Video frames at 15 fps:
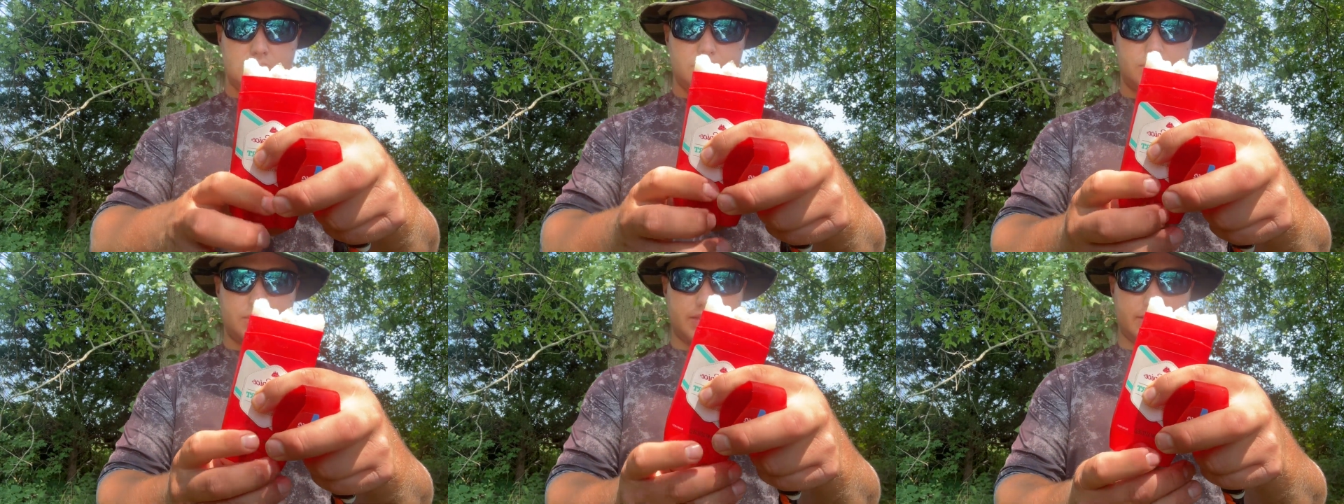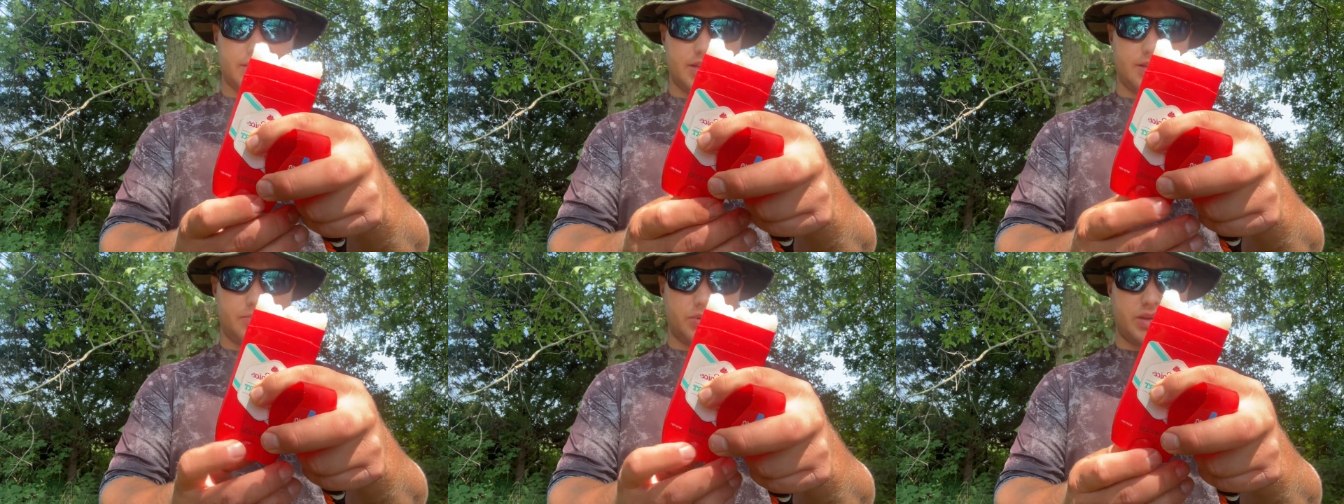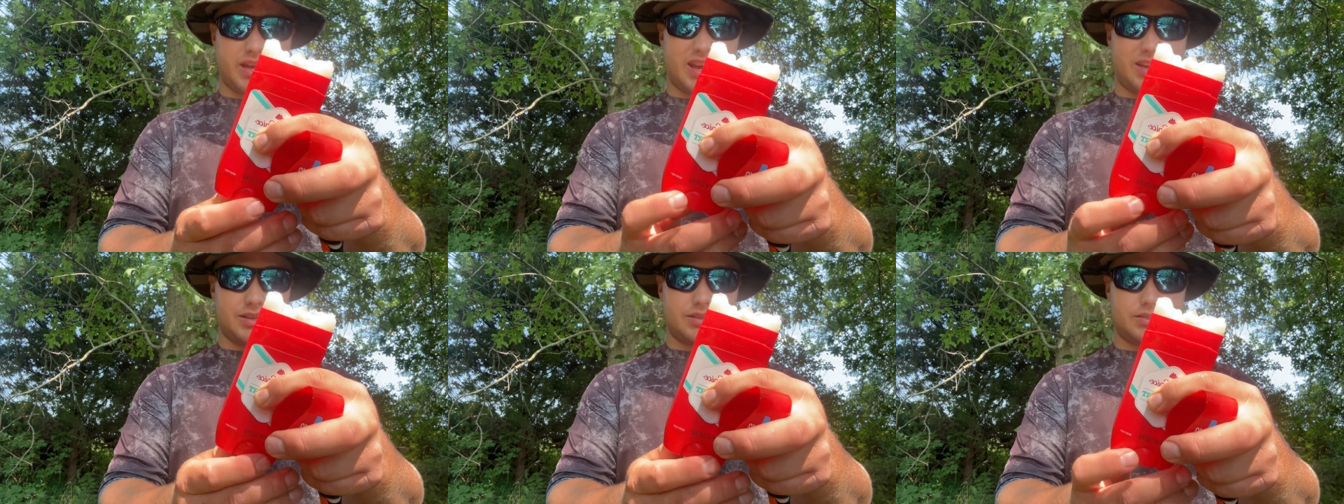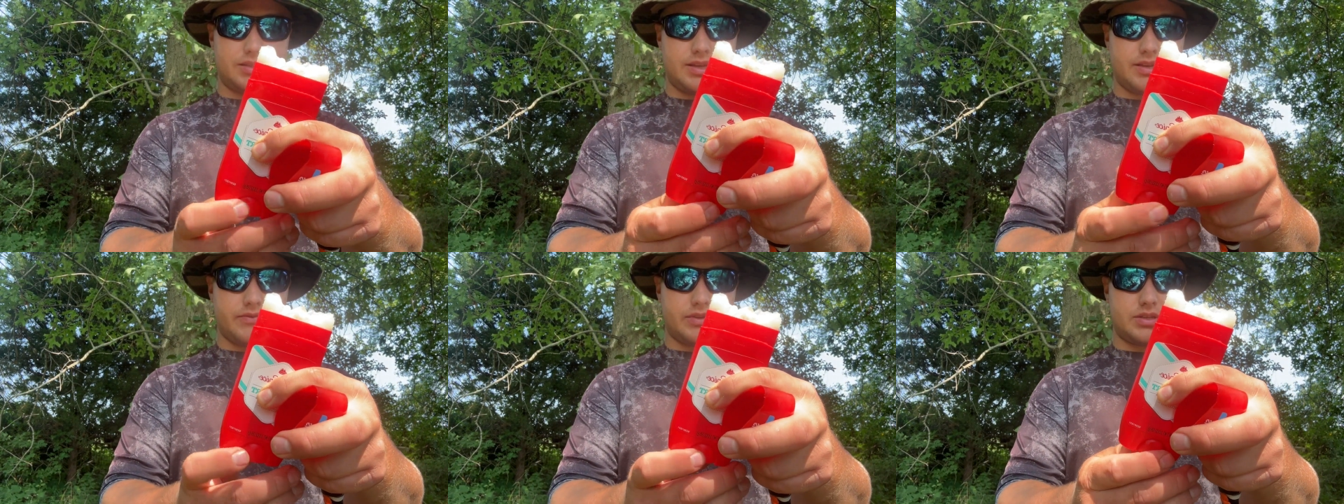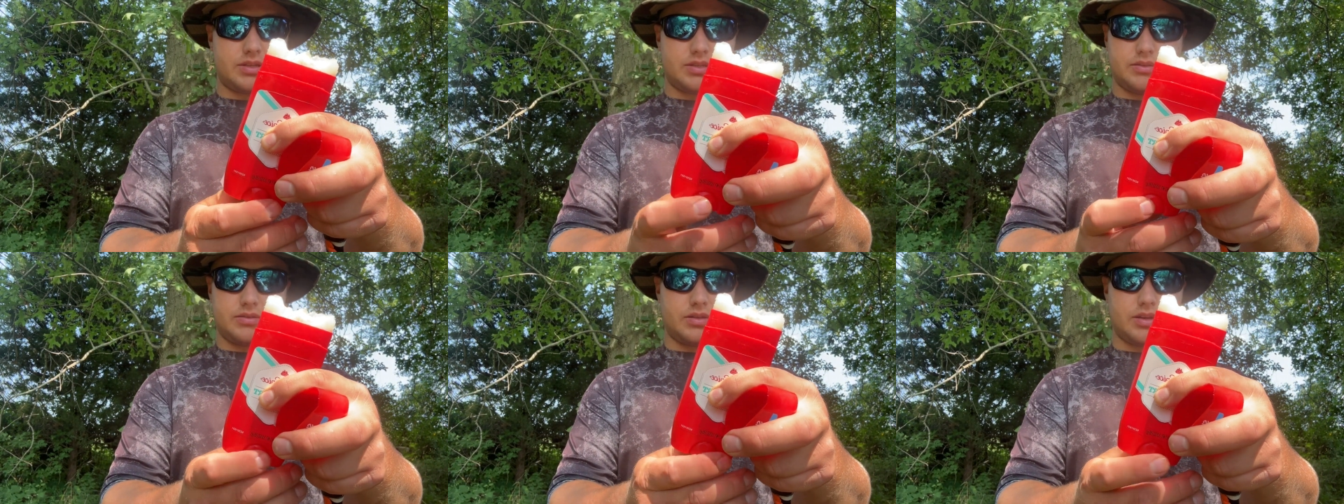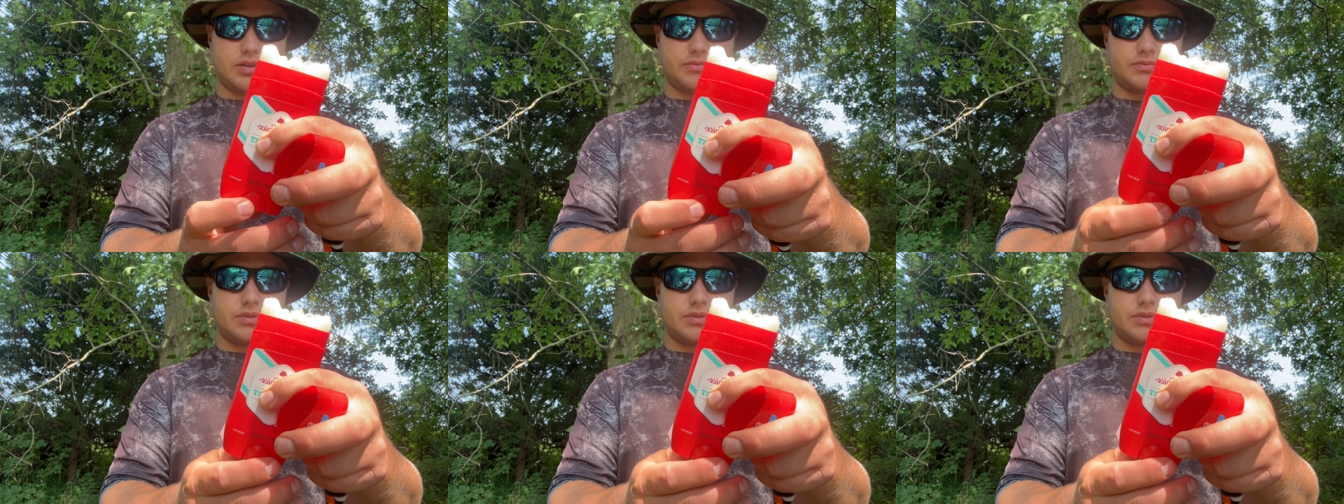take that up or down, give us, you know,